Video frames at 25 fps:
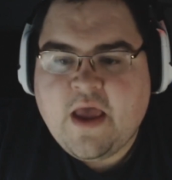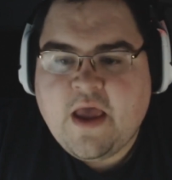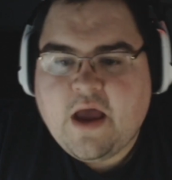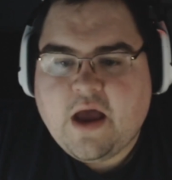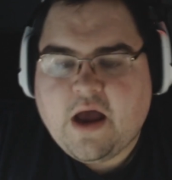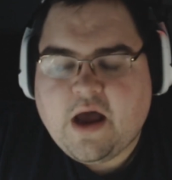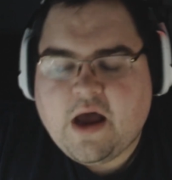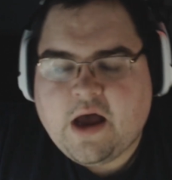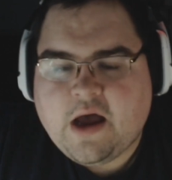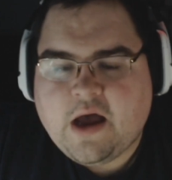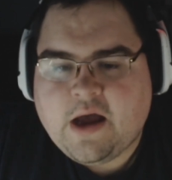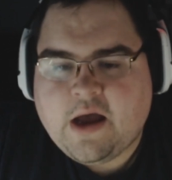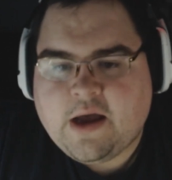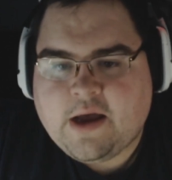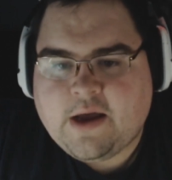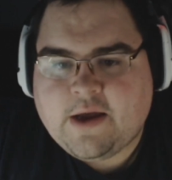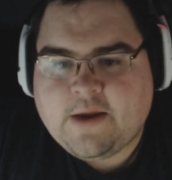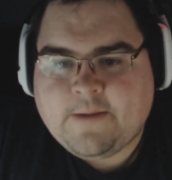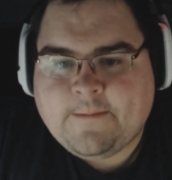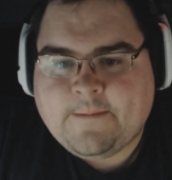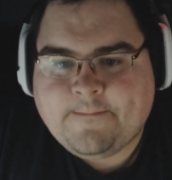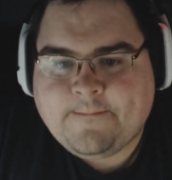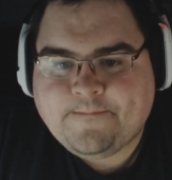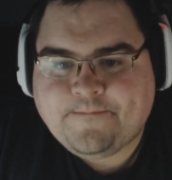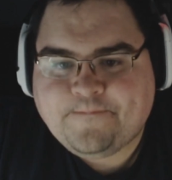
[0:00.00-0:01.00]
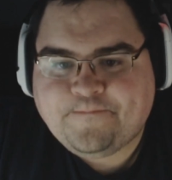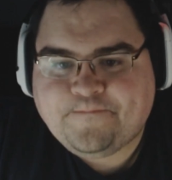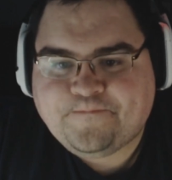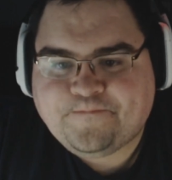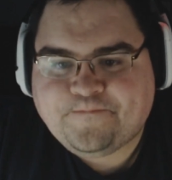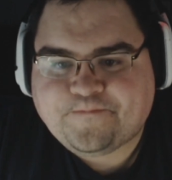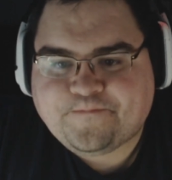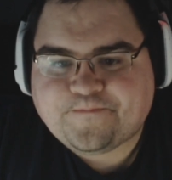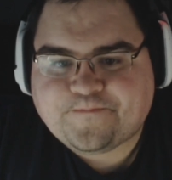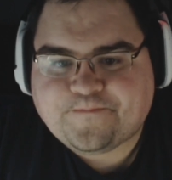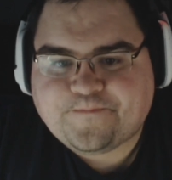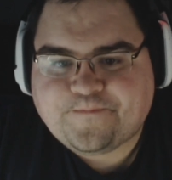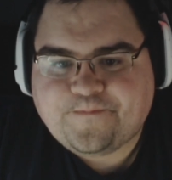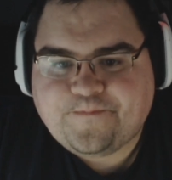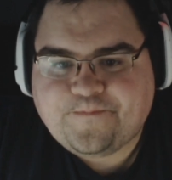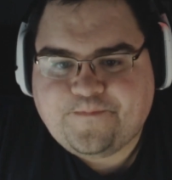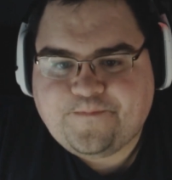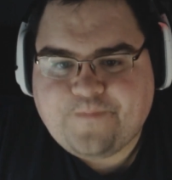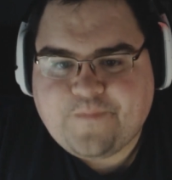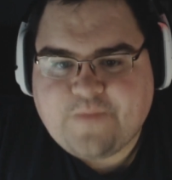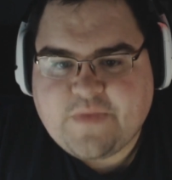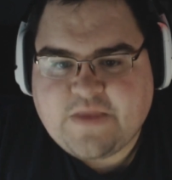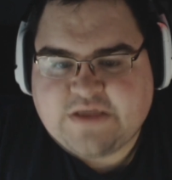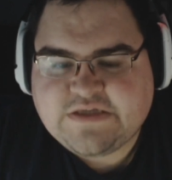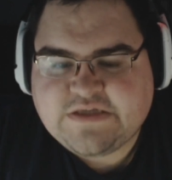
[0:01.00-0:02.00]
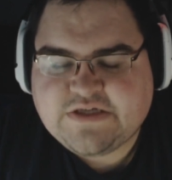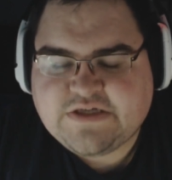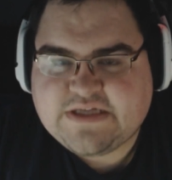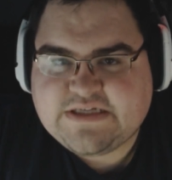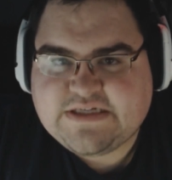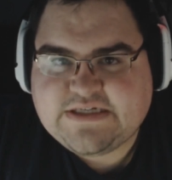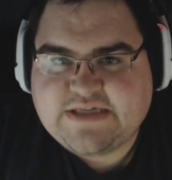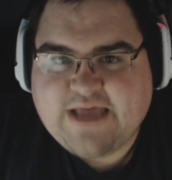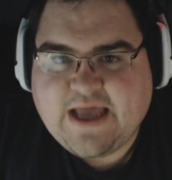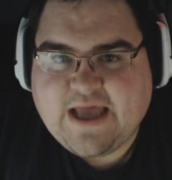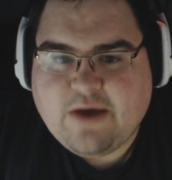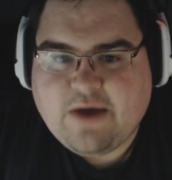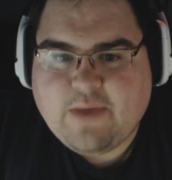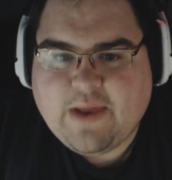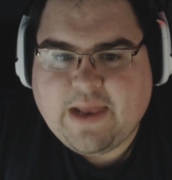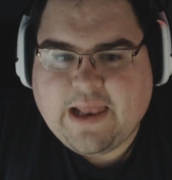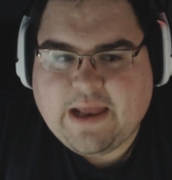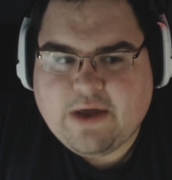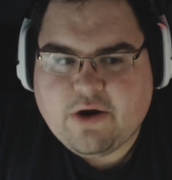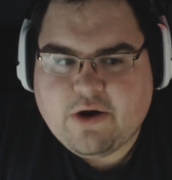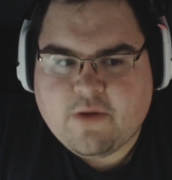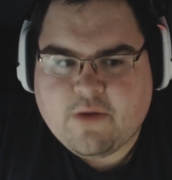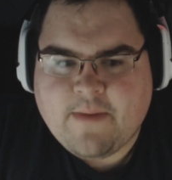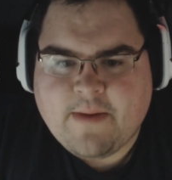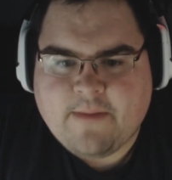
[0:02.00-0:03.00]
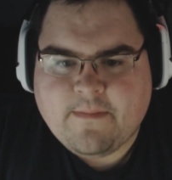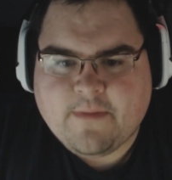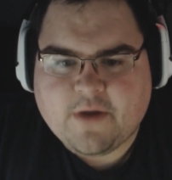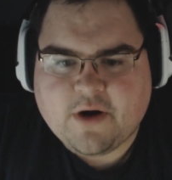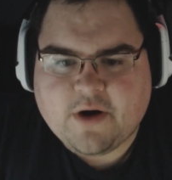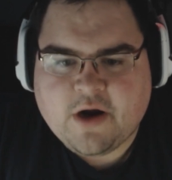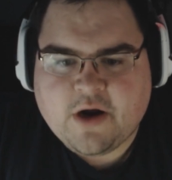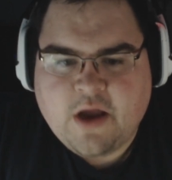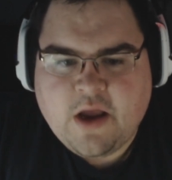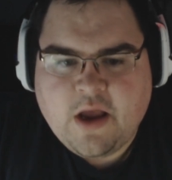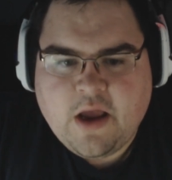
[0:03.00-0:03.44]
So let's see how well I remember.